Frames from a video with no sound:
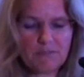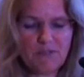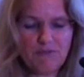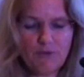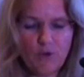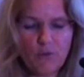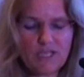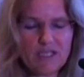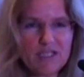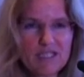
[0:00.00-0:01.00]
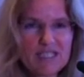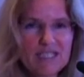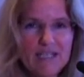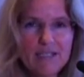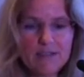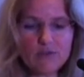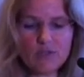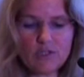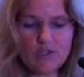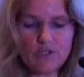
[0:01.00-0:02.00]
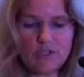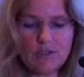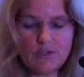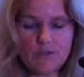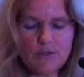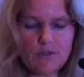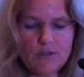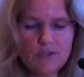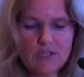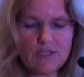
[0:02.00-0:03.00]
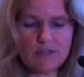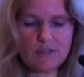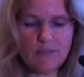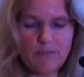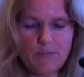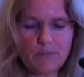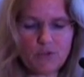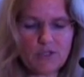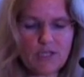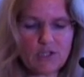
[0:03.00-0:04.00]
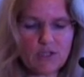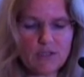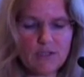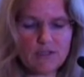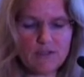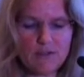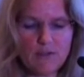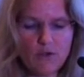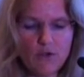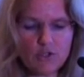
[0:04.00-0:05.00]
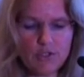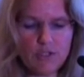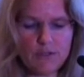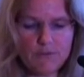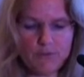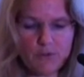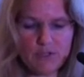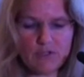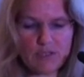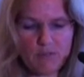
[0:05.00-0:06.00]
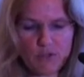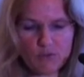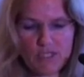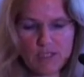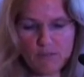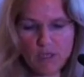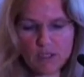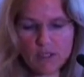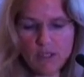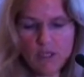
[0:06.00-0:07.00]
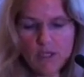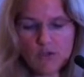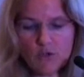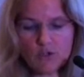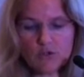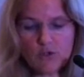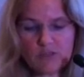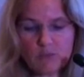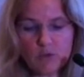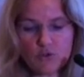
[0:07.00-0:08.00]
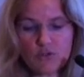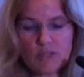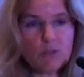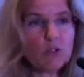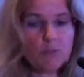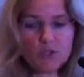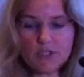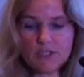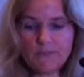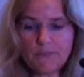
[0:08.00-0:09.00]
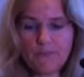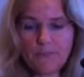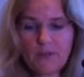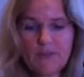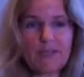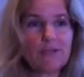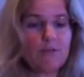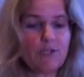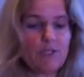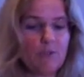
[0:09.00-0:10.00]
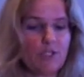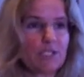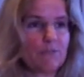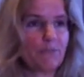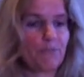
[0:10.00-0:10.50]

before we can assess any strategy to assess protection, there's an urgent need for an ischemic renal marker in order to explore treatment options. Thank you very much.